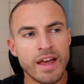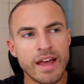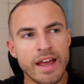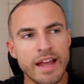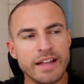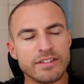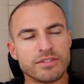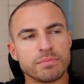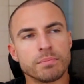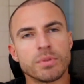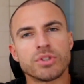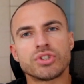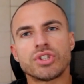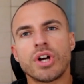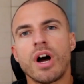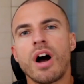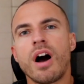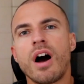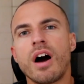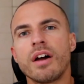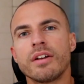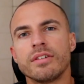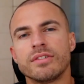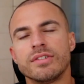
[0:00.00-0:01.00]
it's much
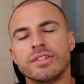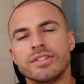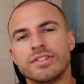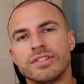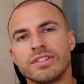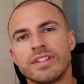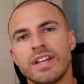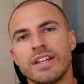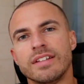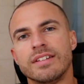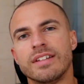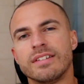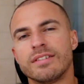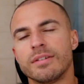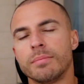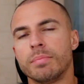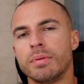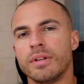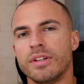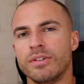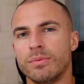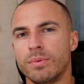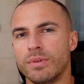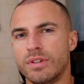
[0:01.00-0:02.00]
harder to stay
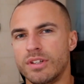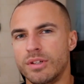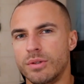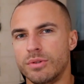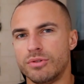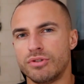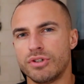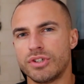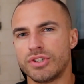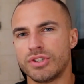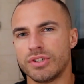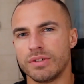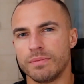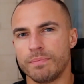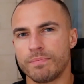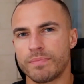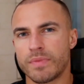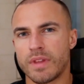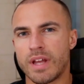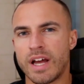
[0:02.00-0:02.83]
disciplined with nutrition.